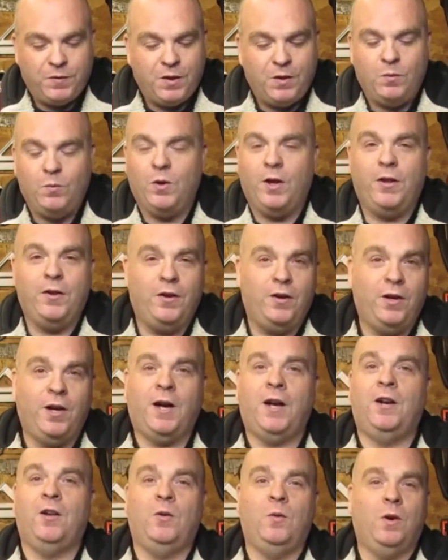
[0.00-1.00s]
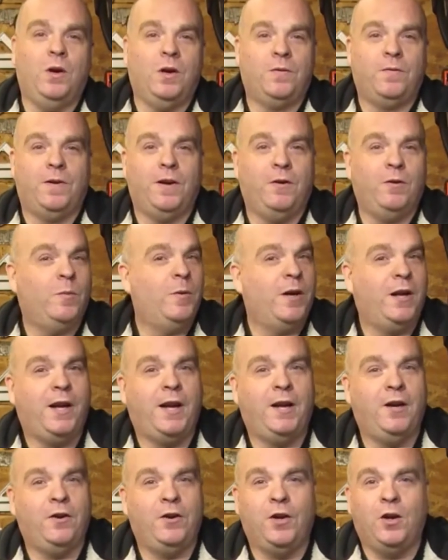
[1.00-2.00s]
Whether or not it'll work for everybody, I
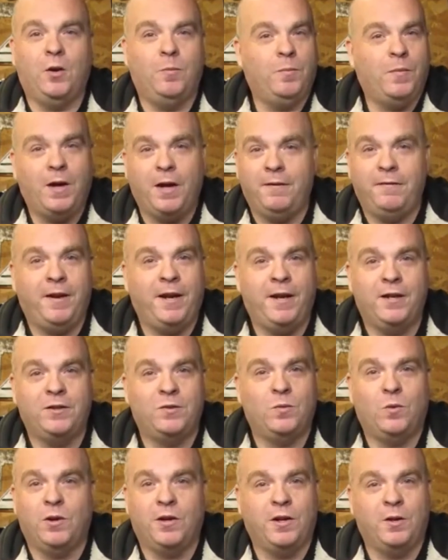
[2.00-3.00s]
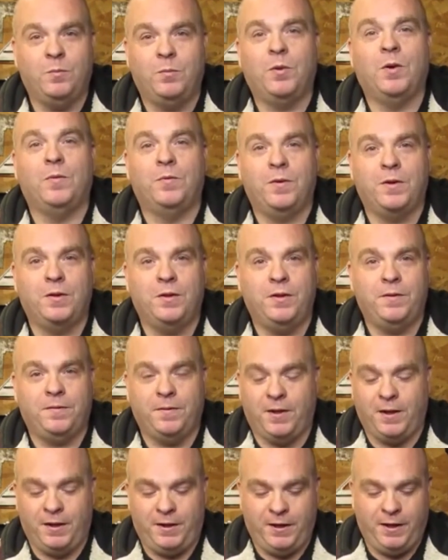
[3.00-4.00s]
don't know. My van's working perfectly
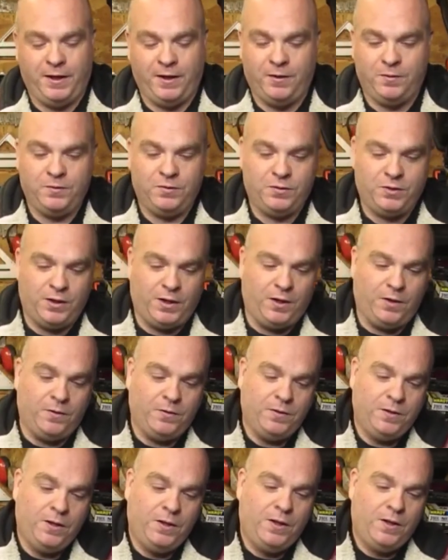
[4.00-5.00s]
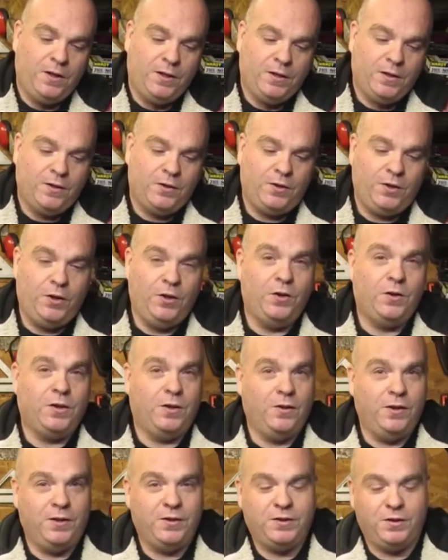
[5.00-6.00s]
fine now. So, you can
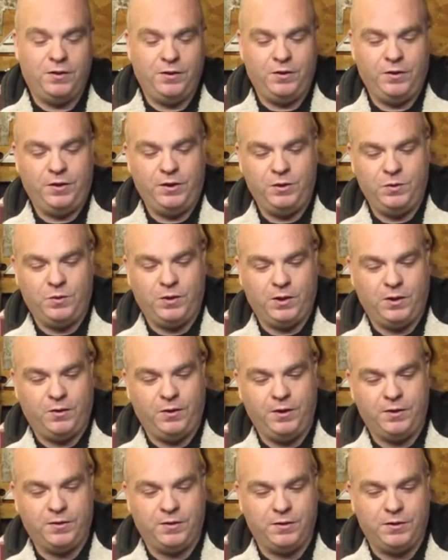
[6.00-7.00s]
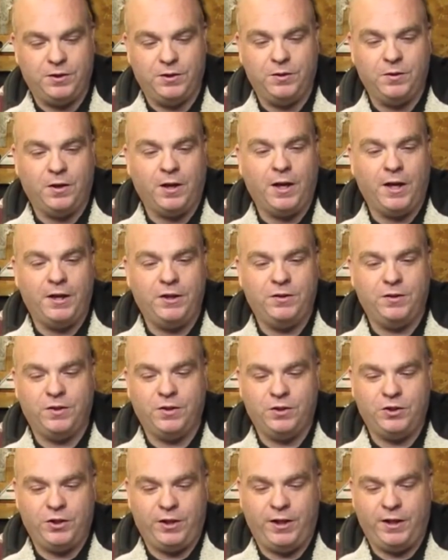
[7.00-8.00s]
listen to who you want to listen to. I took a
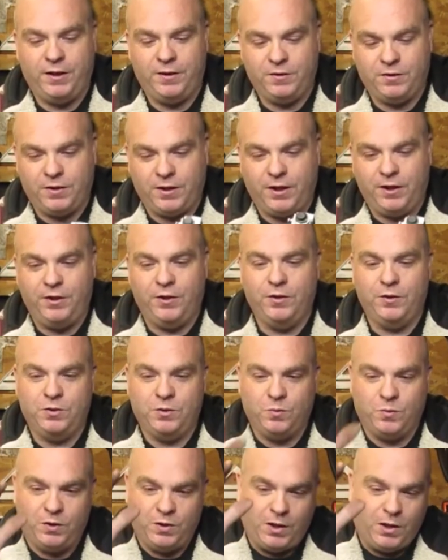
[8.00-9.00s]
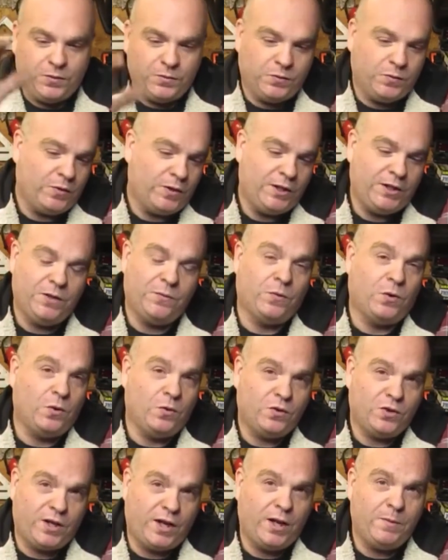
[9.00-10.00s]
chance. I used one off of a
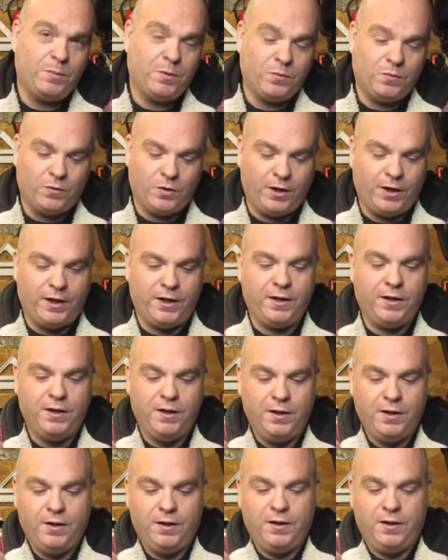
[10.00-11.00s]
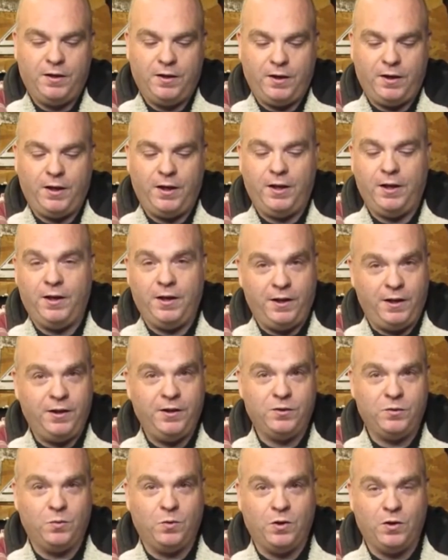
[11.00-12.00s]
different type of rig, and it
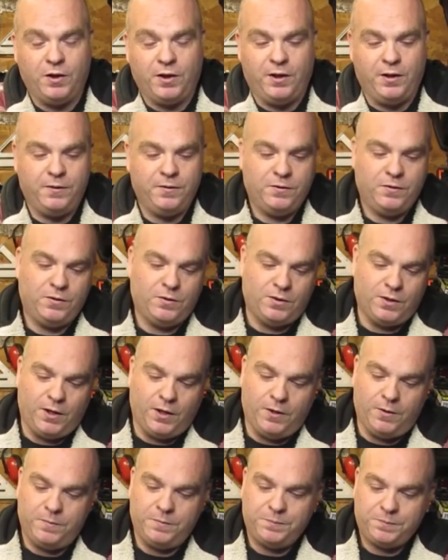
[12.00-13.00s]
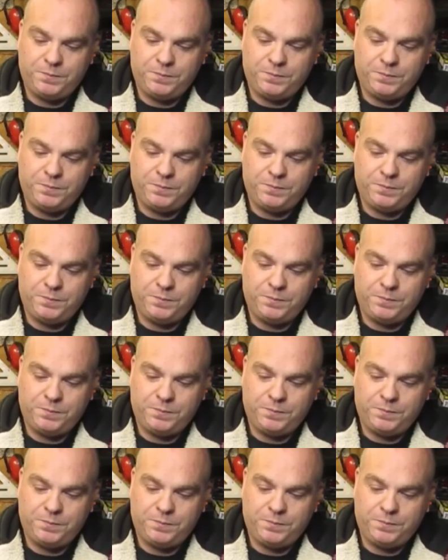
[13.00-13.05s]
is working. So,